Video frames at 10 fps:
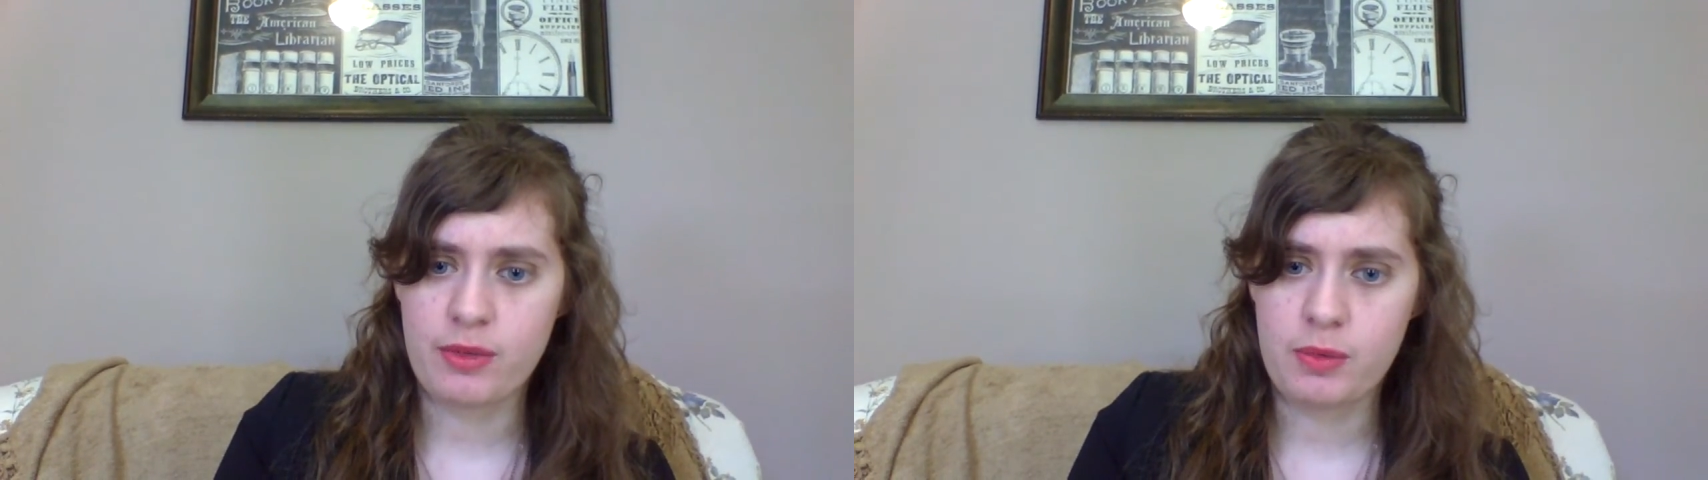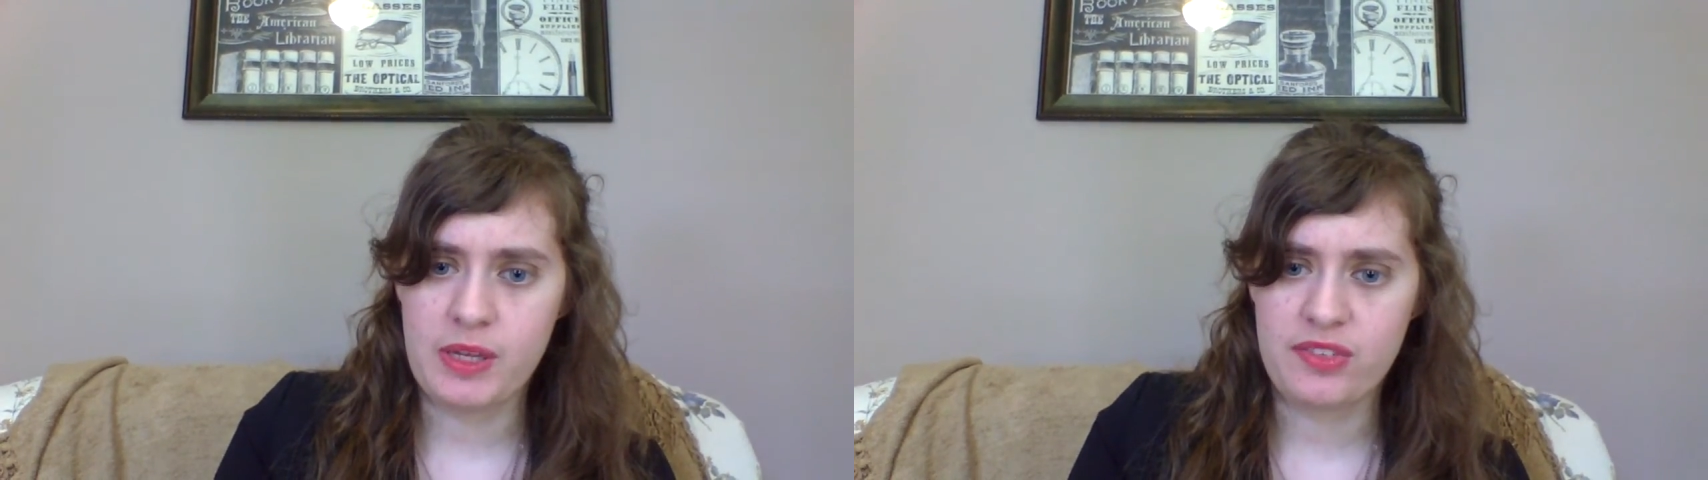
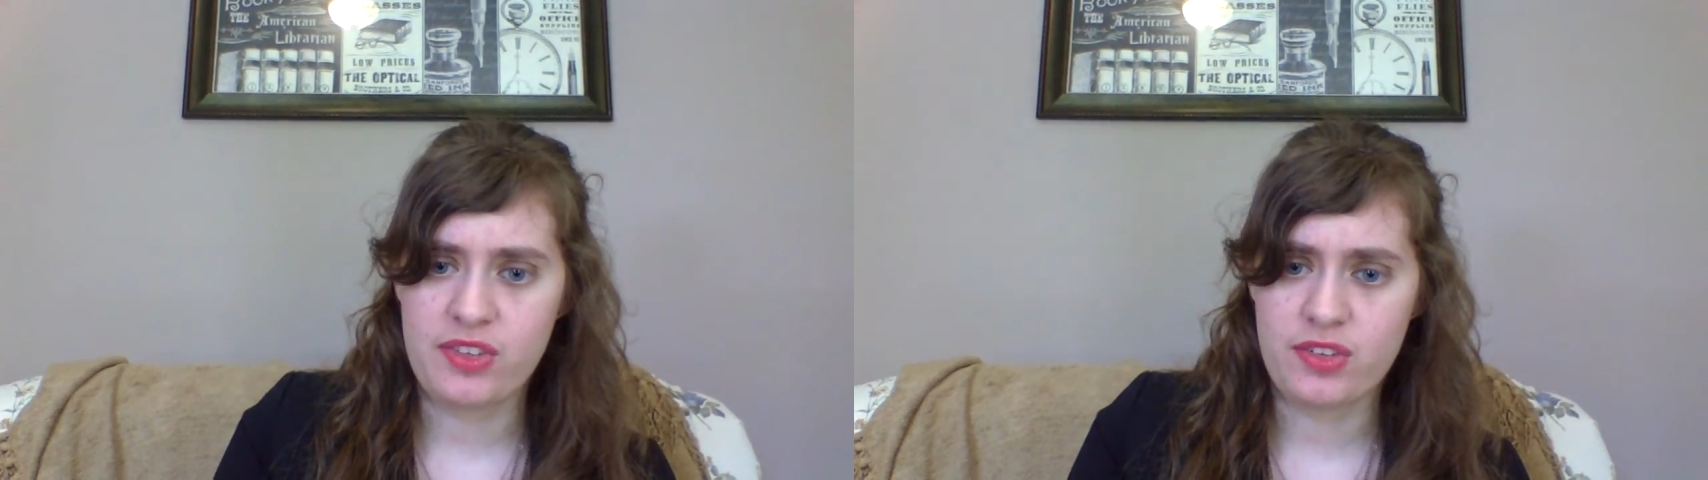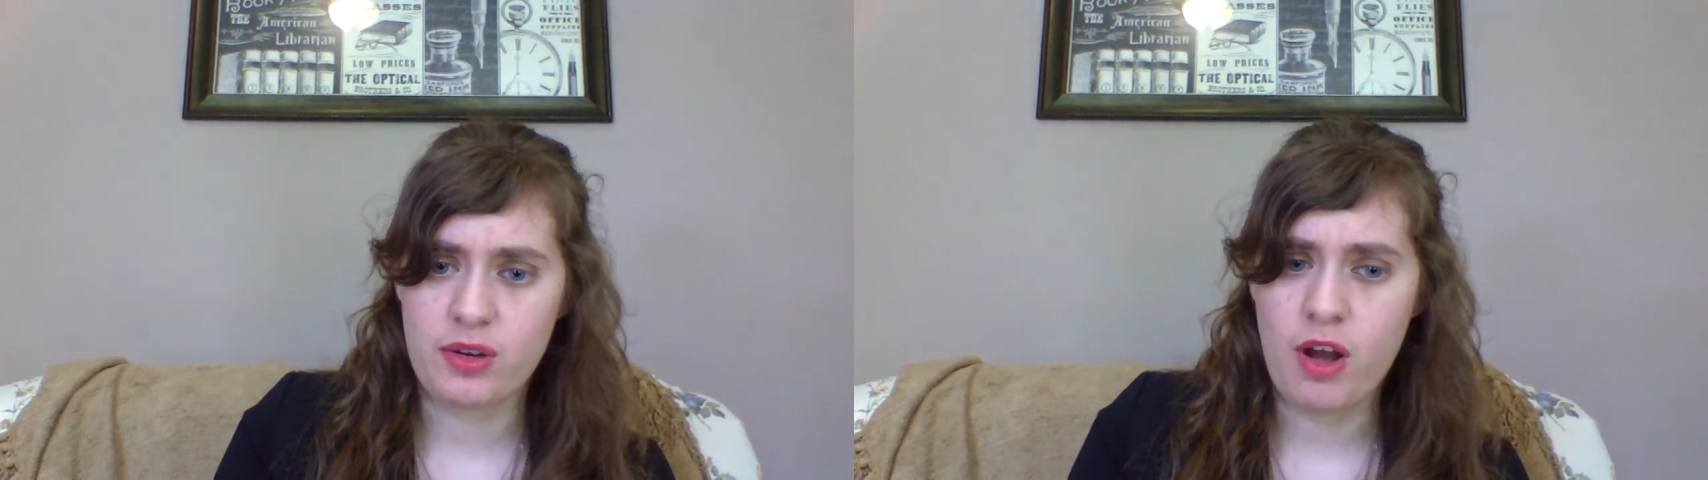
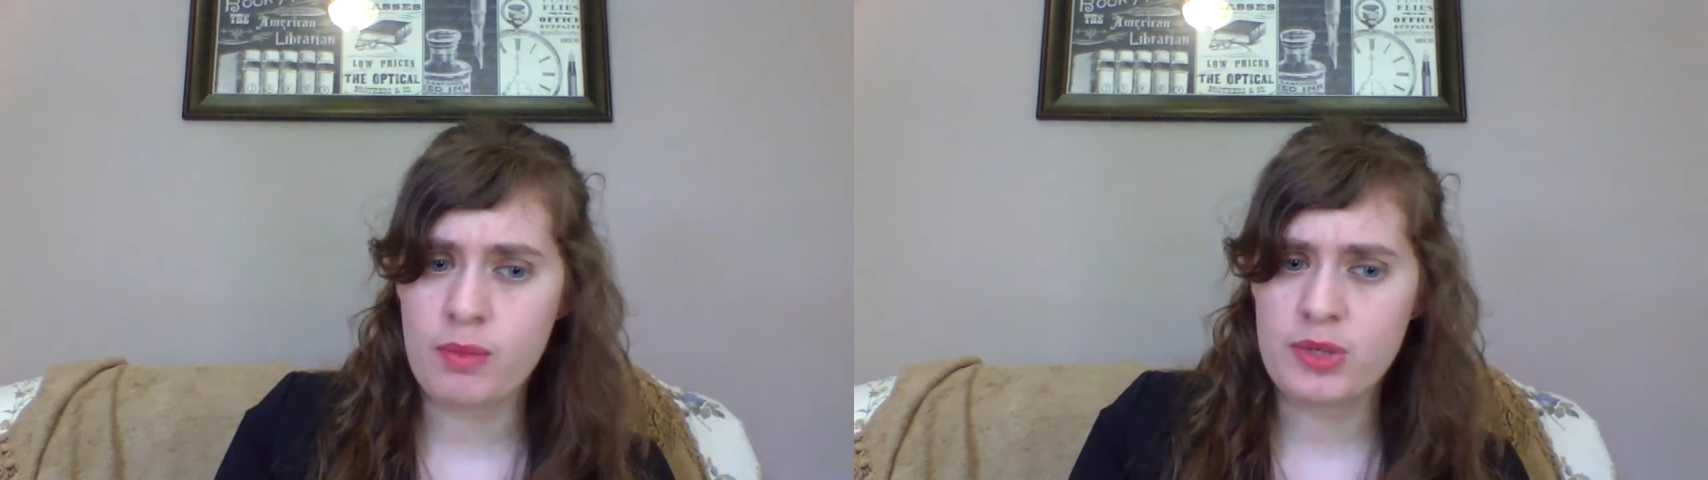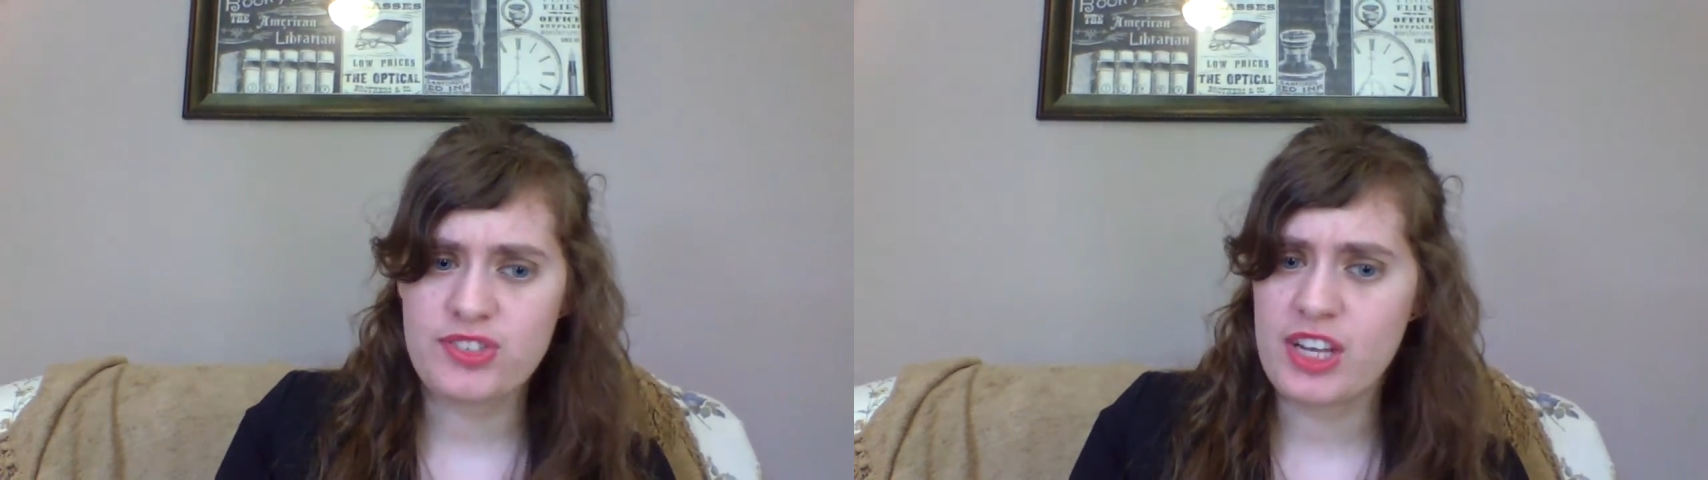romances are
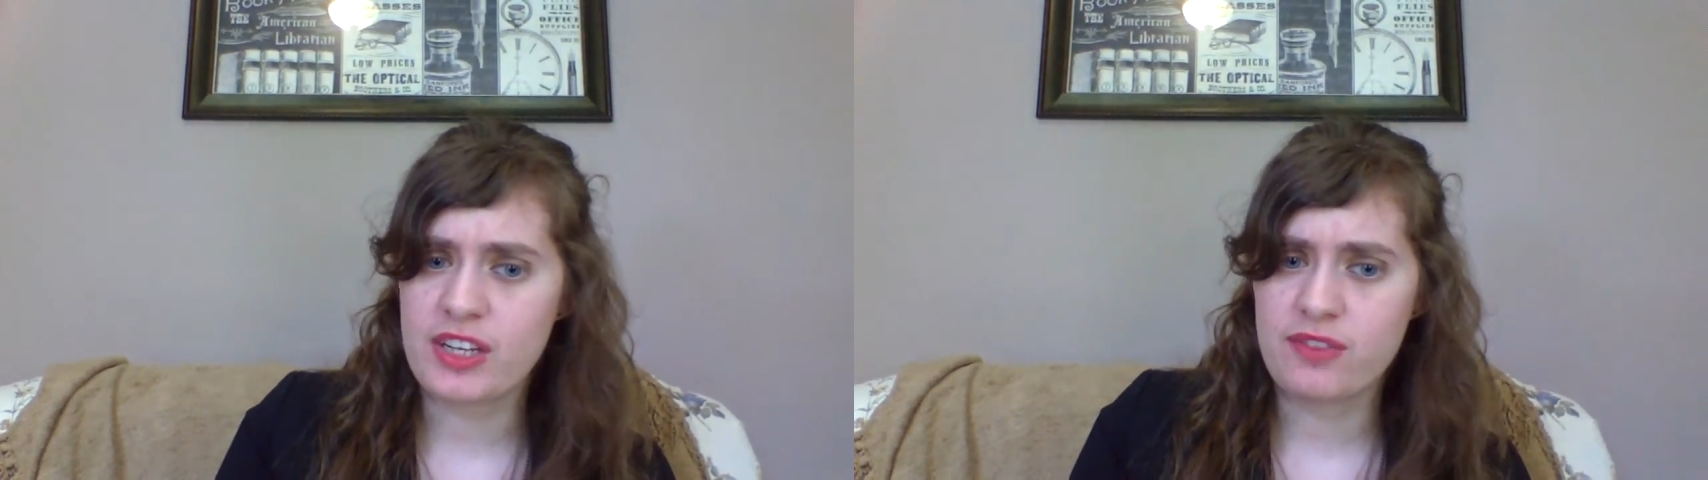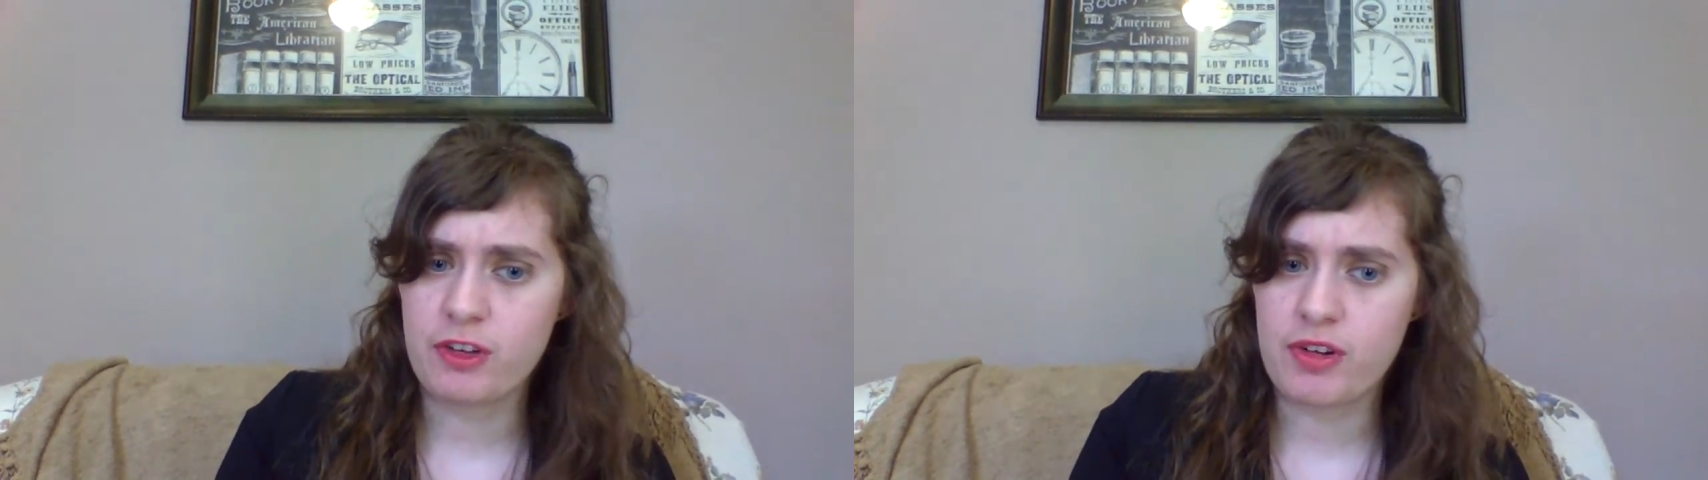almost
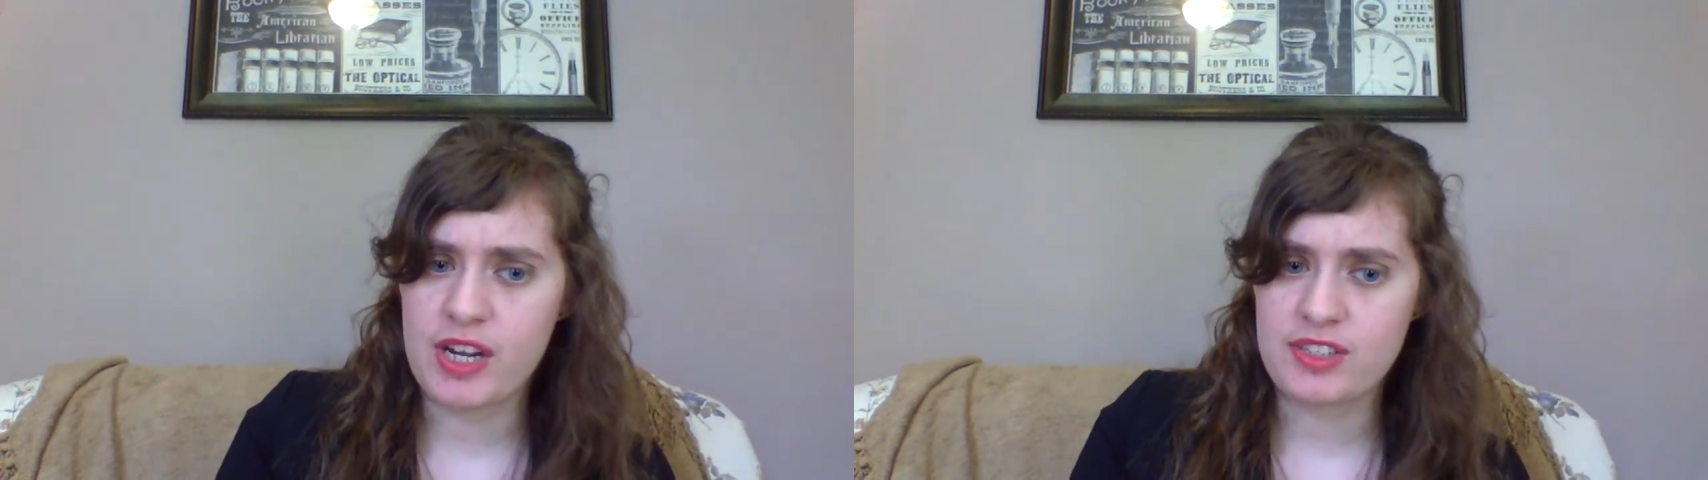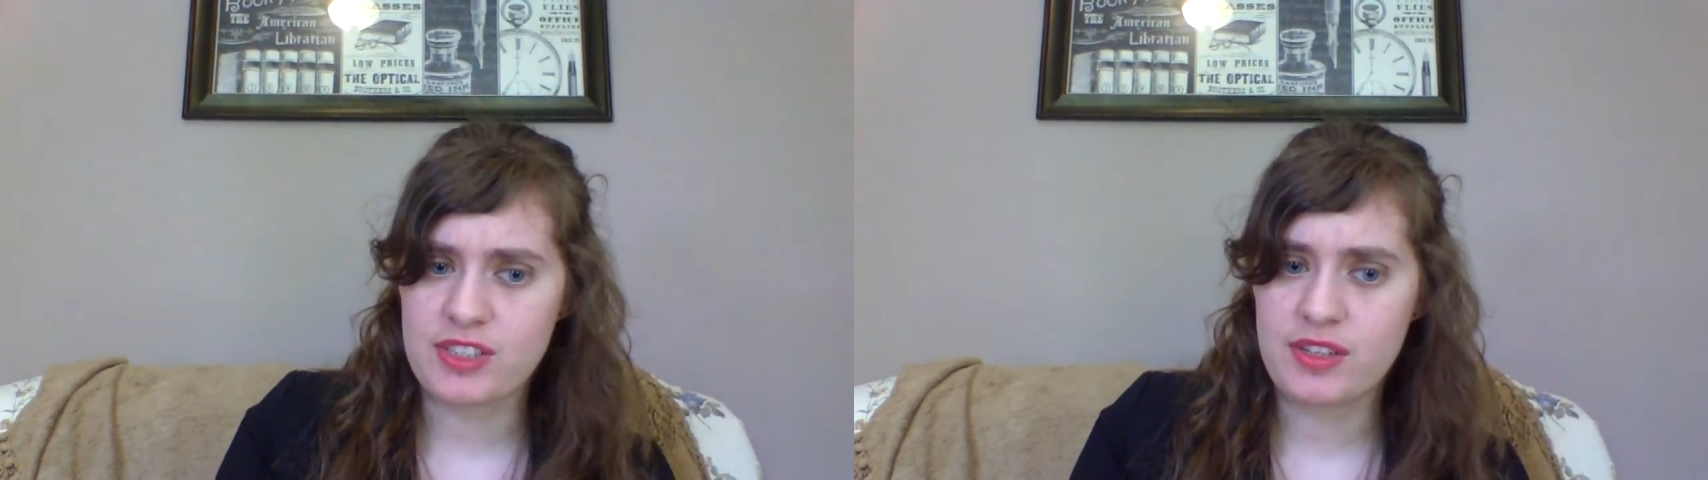taken for
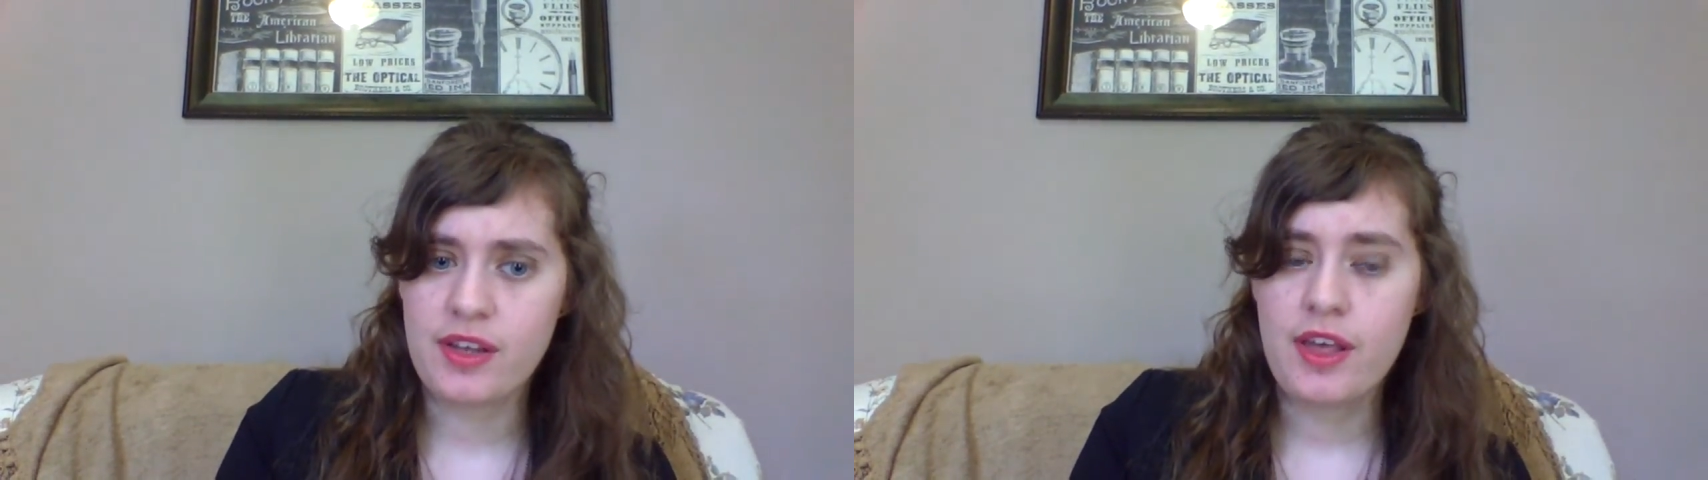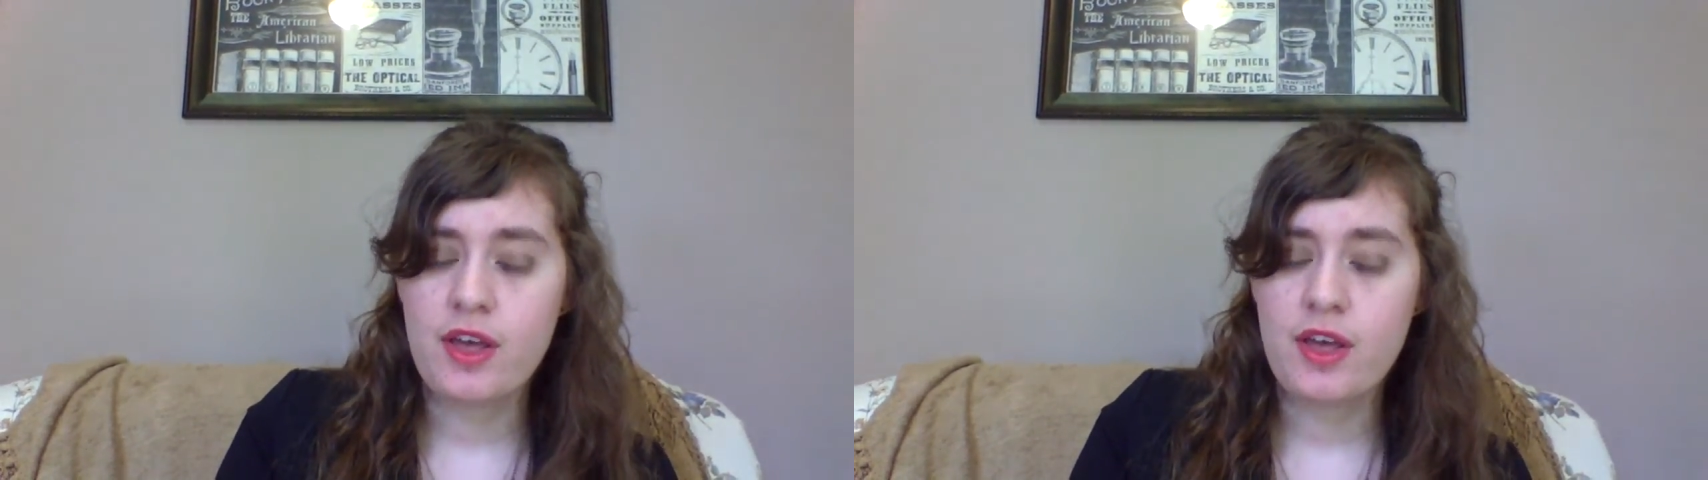granted,